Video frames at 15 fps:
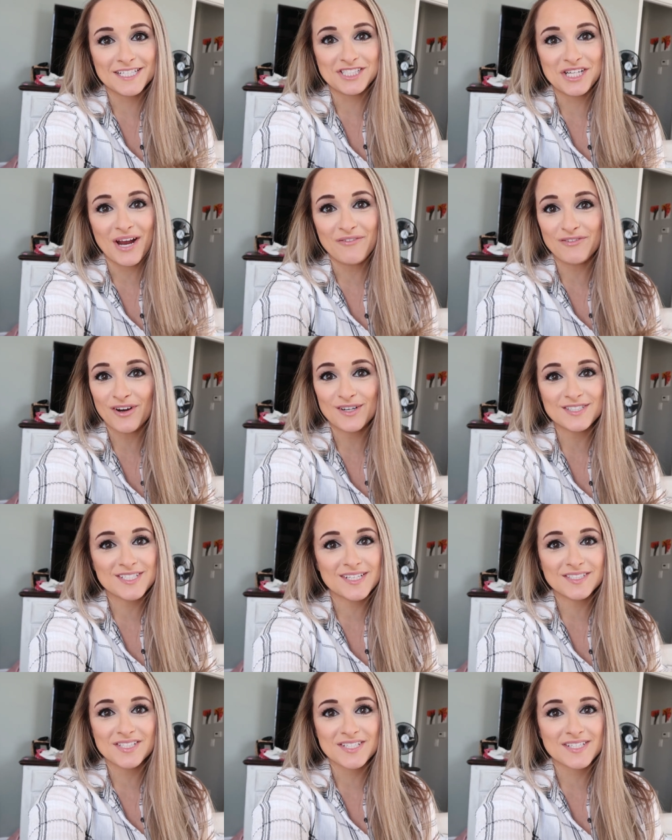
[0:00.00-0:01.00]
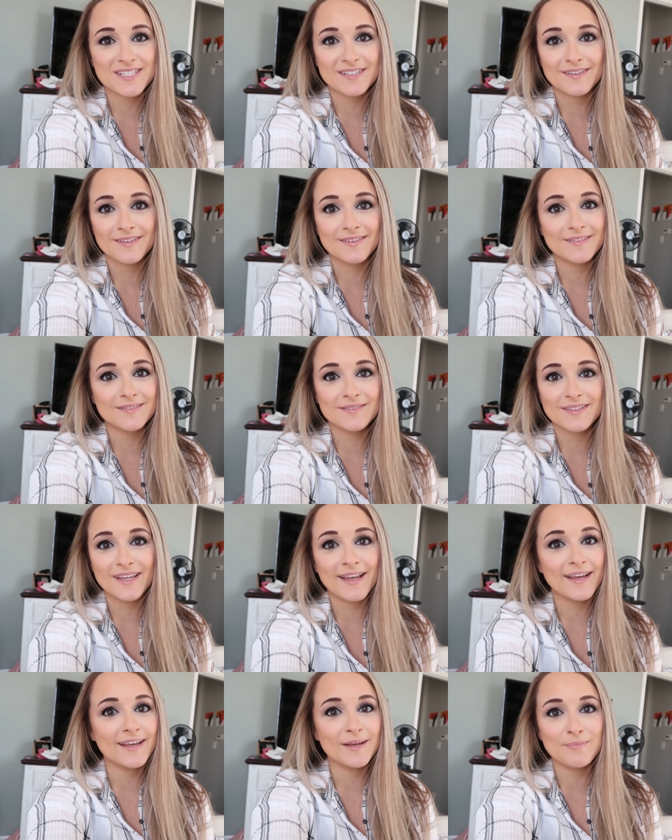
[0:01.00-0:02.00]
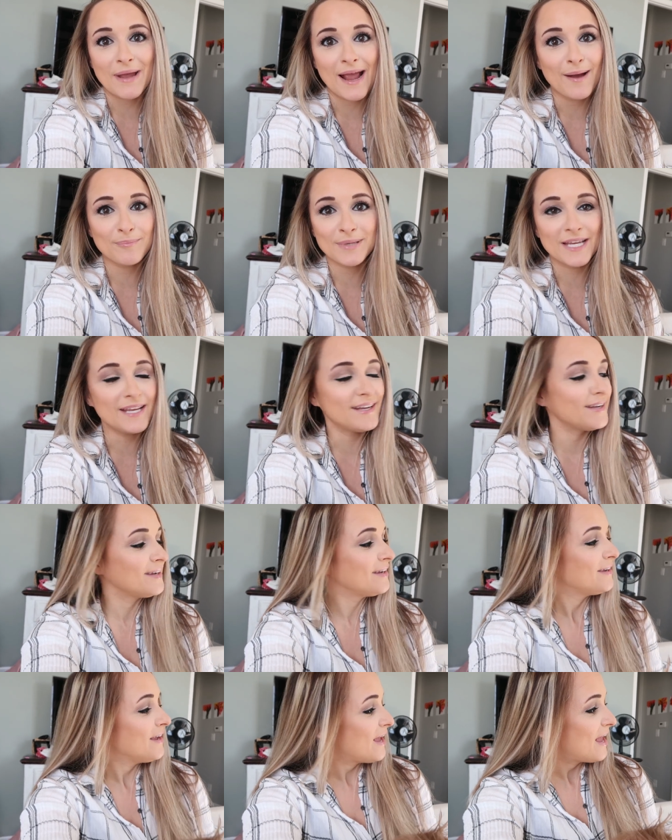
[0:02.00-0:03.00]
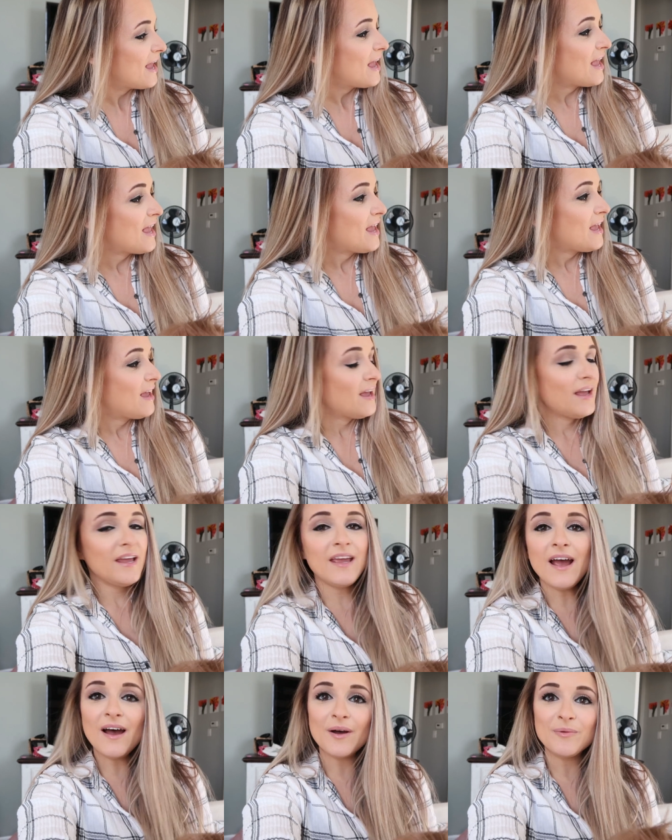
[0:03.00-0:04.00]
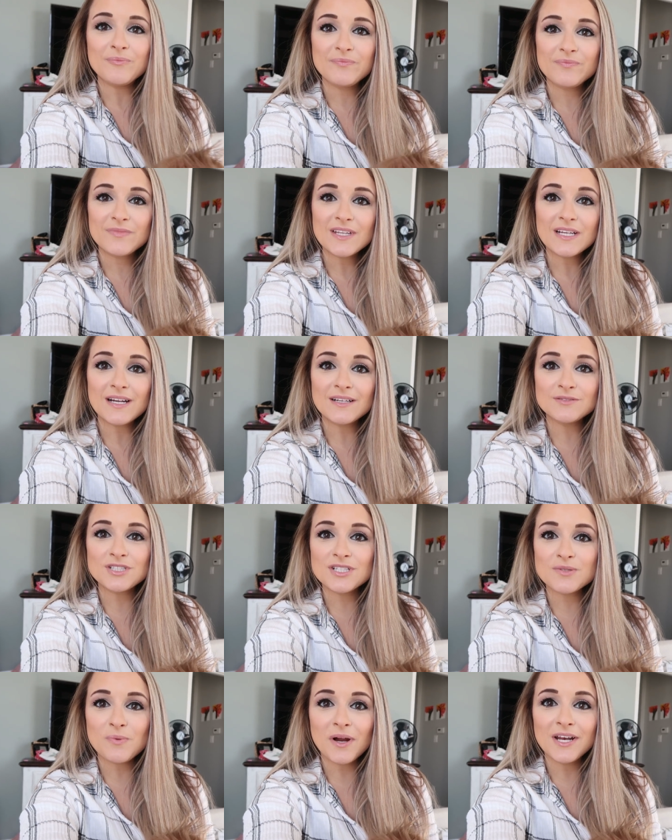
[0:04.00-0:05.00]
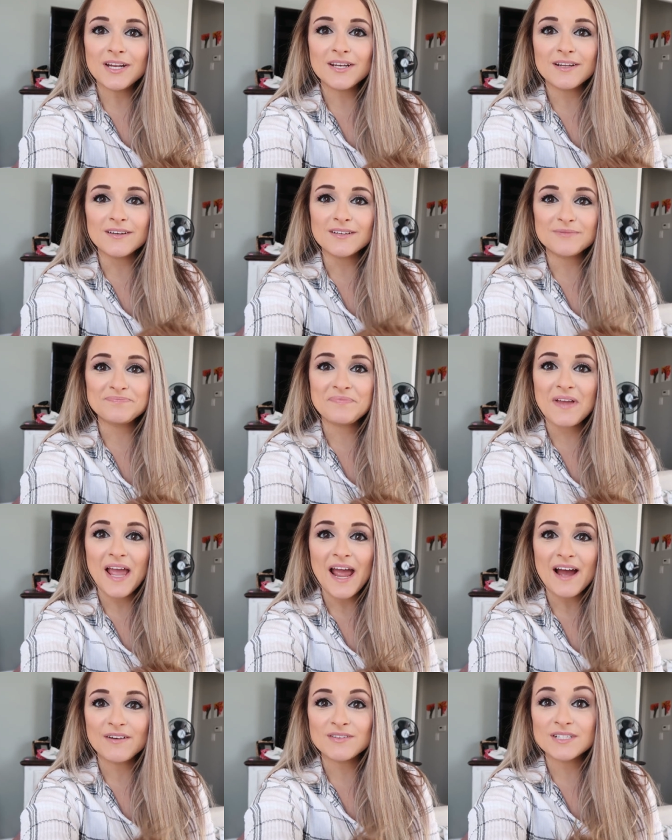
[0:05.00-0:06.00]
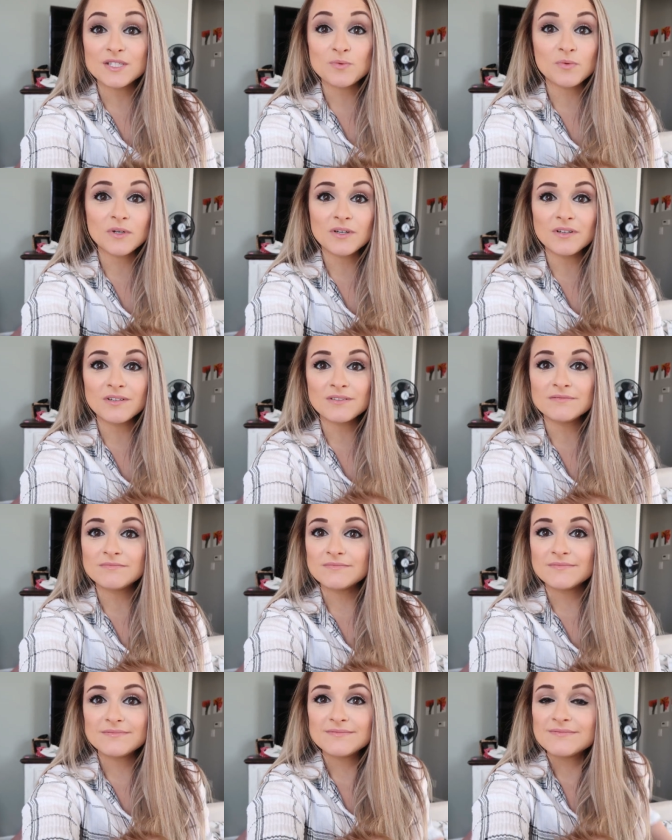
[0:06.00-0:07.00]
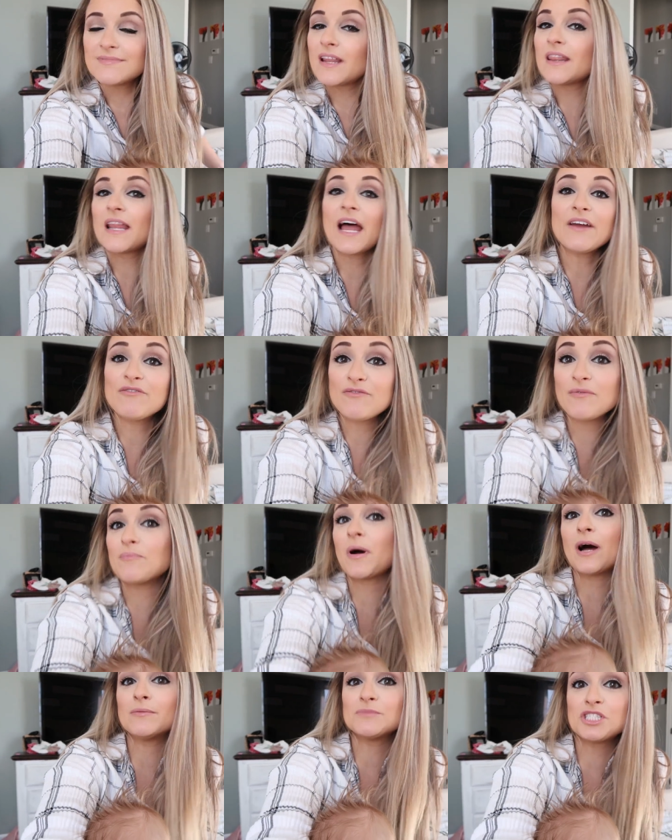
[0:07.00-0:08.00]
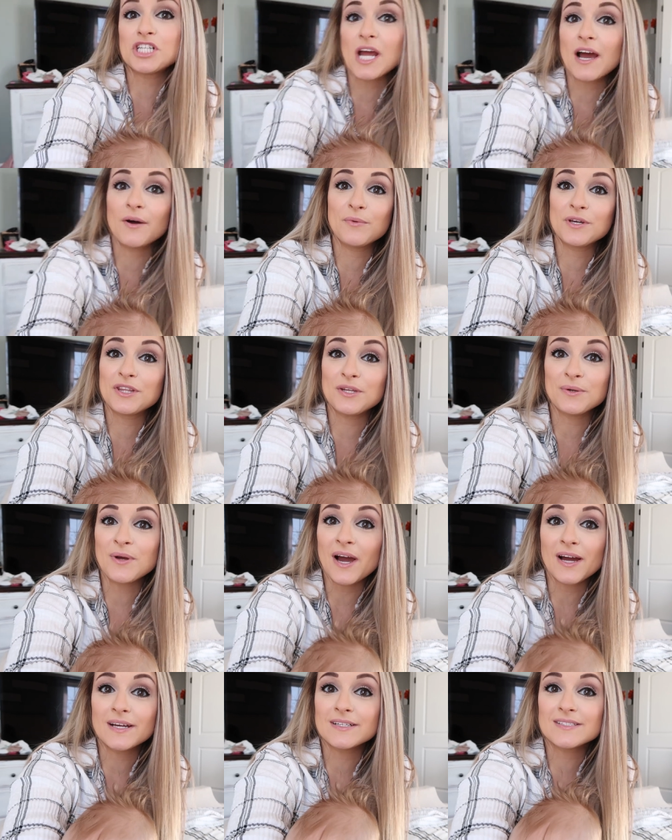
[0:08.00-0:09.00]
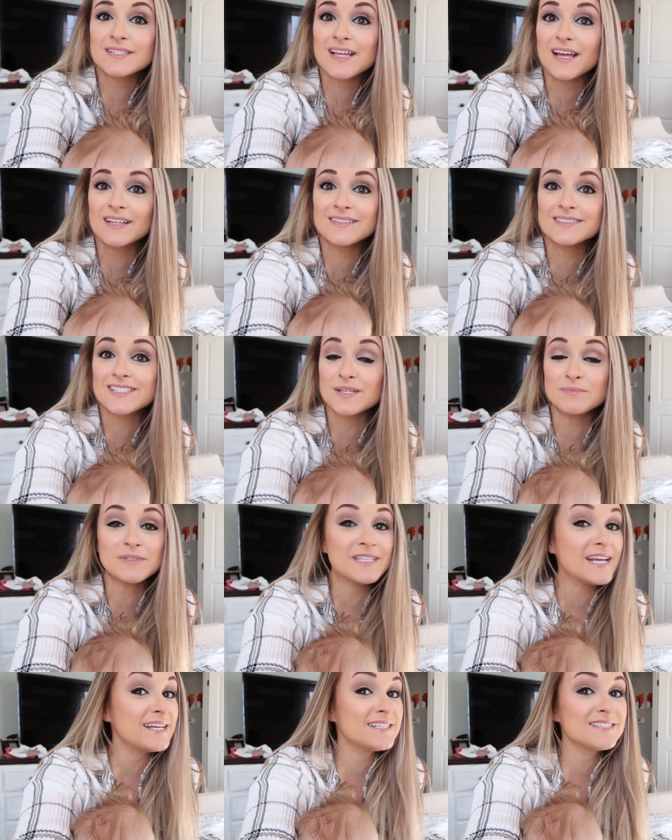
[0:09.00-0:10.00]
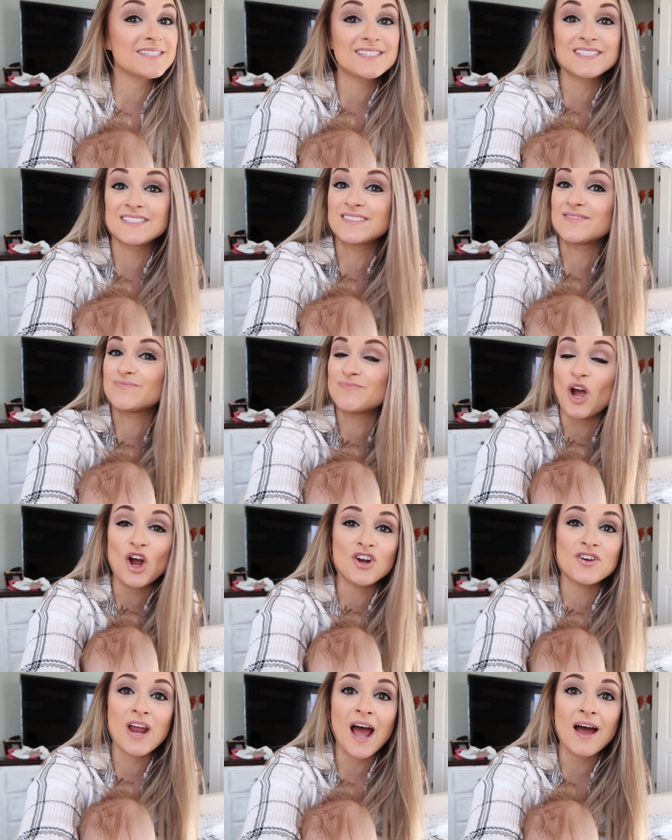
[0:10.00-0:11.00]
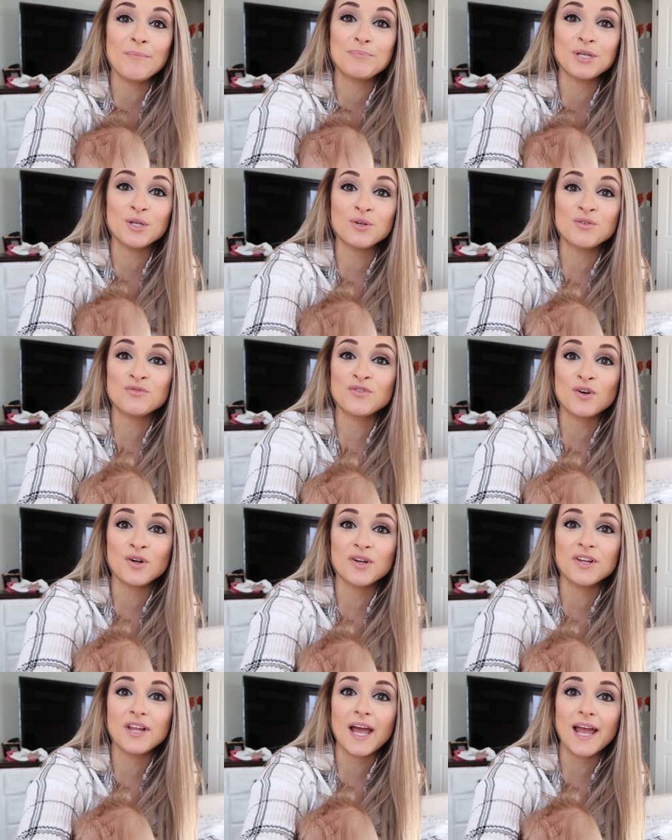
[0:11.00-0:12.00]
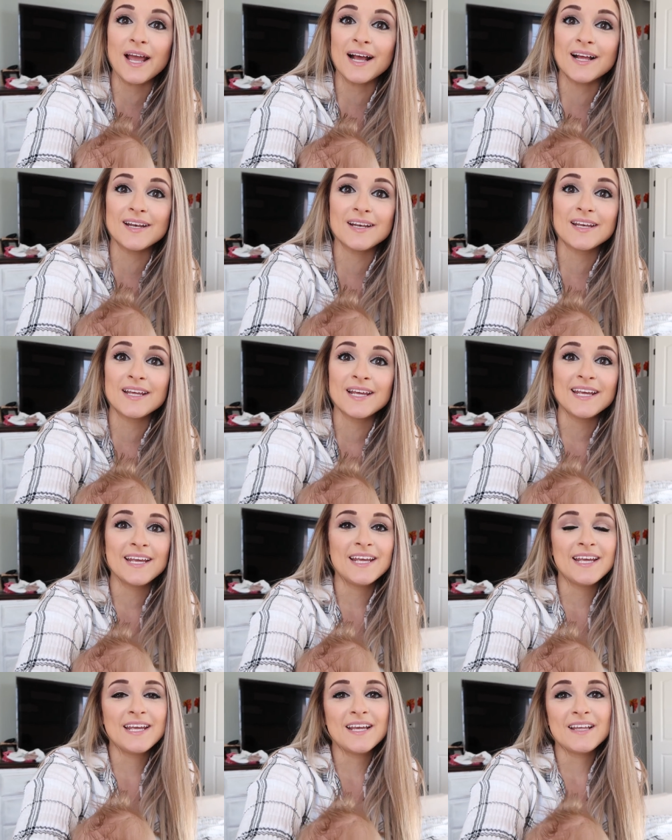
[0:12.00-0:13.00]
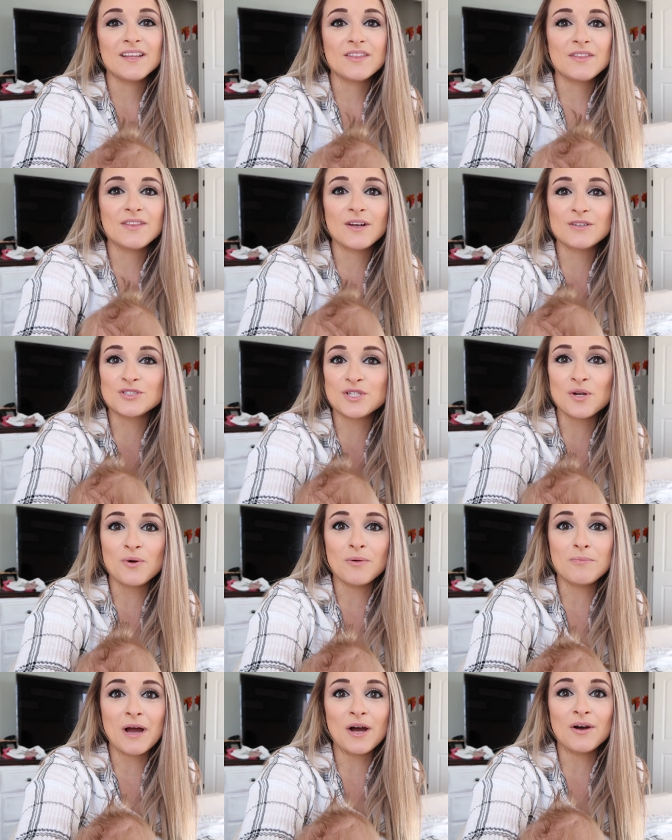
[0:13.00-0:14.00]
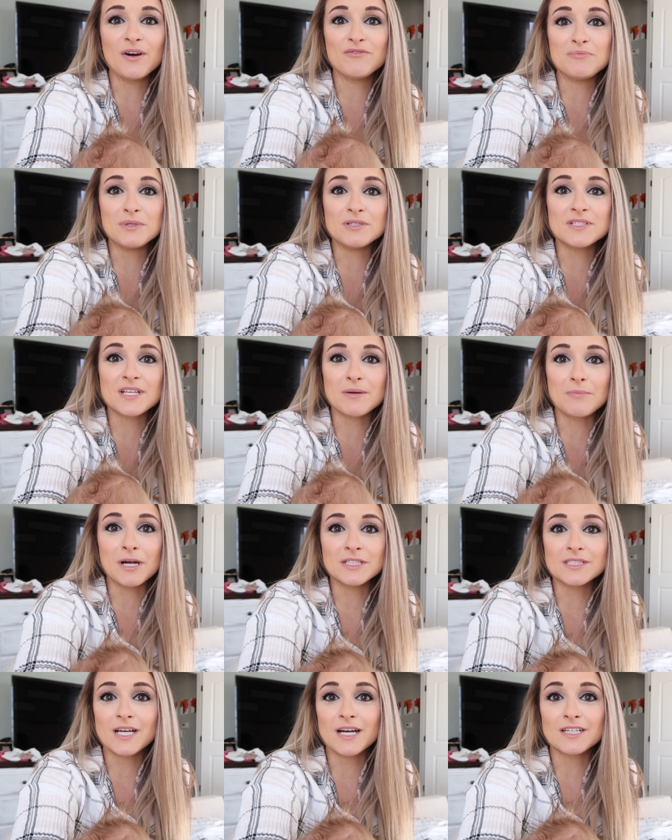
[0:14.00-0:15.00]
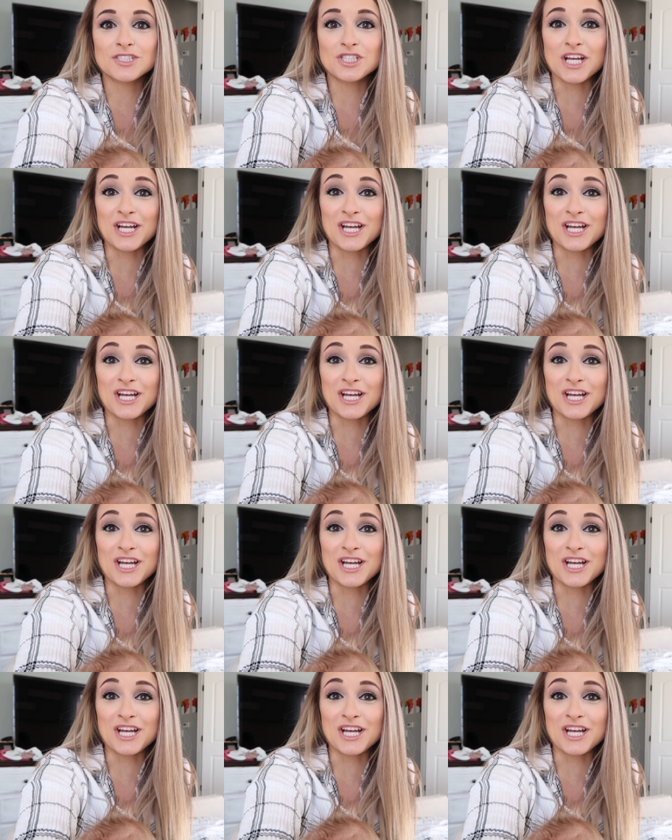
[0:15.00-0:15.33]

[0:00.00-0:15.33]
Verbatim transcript: ditch effort to just get him happy. Yeah, I just wanted to have this real life mom chat with you guys that some days are not beautiful and there's no amount of music montage